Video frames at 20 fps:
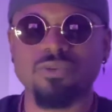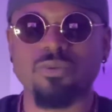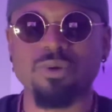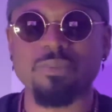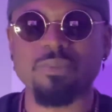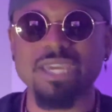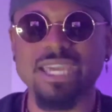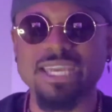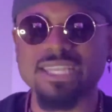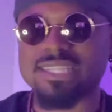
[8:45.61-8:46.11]
we
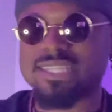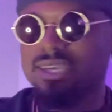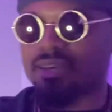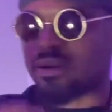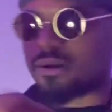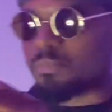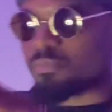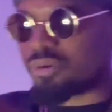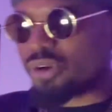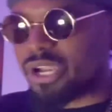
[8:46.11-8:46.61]
begin to
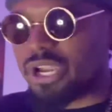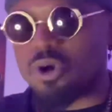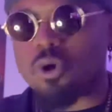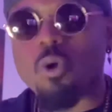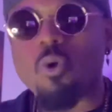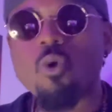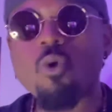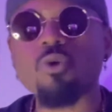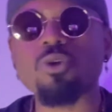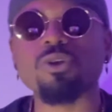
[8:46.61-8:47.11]
bring
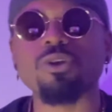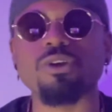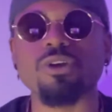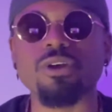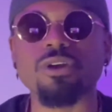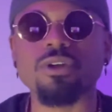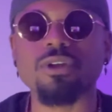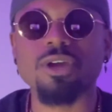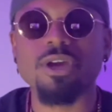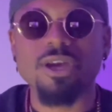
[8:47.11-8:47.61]

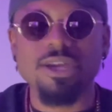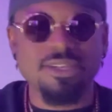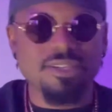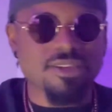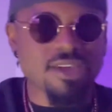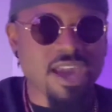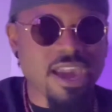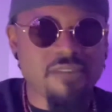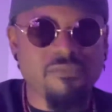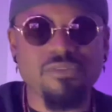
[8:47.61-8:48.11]
order
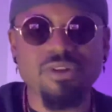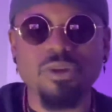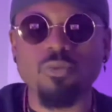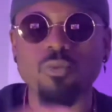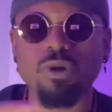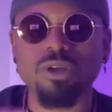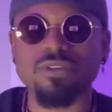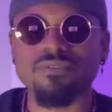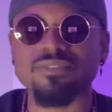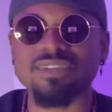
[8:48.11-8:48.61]
to every
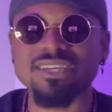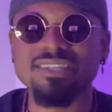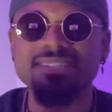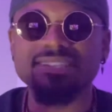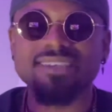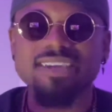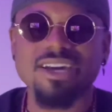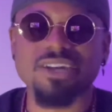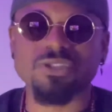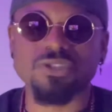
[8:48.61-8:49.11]
one of these
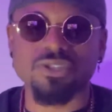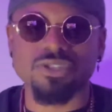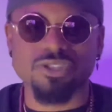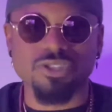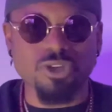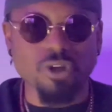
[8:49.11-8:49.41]
sections,